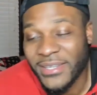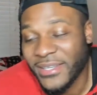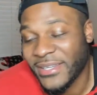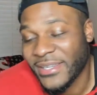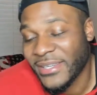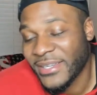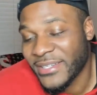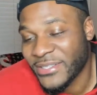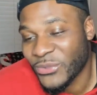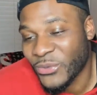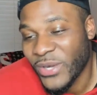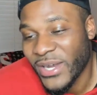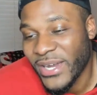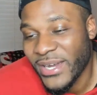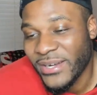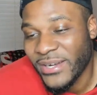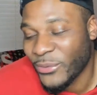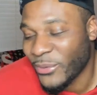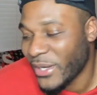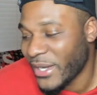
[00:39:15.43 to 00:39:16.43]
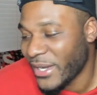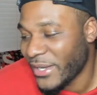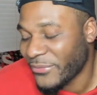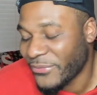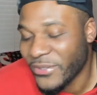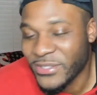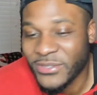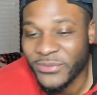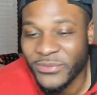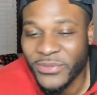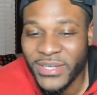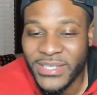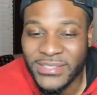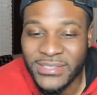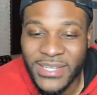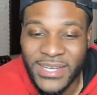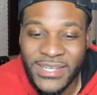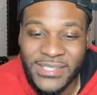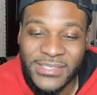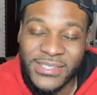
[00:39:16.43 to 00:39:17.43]
Is why first of all he's
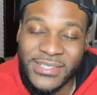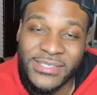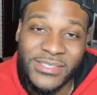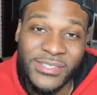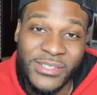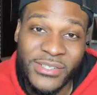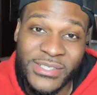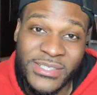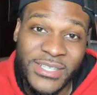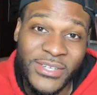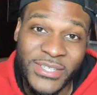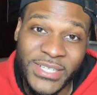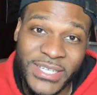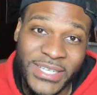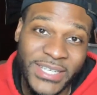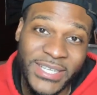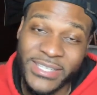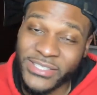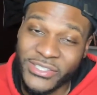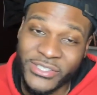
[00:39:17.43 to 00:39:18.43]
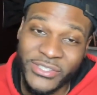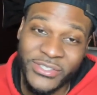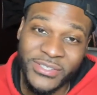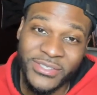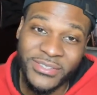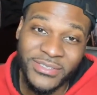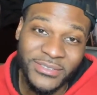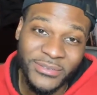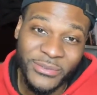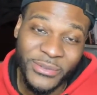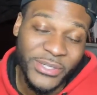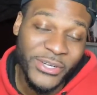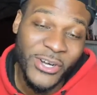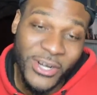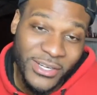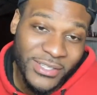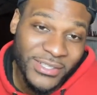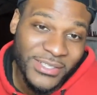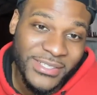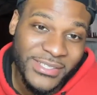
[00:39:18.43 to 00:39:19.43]
light skinned, so he's gonna get injured
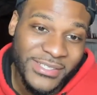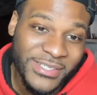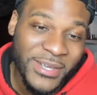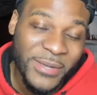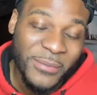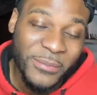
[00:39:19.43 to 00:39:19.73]
regardless.